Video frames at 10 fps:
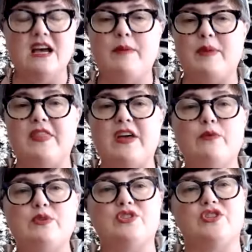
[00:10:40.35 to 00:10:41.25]
I mean, that
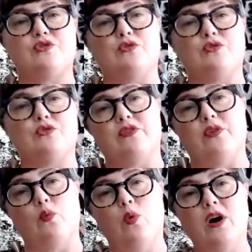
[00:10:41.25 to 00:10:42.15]
was just sort of
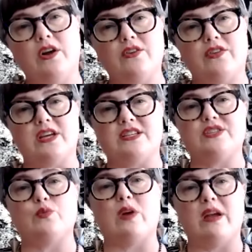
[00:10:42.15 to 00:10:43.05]
the water that I
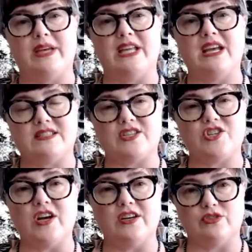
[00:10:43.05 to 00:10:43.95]
swam in as a
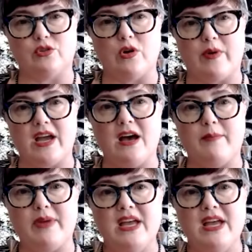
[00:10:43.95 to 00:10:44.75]
child growing up.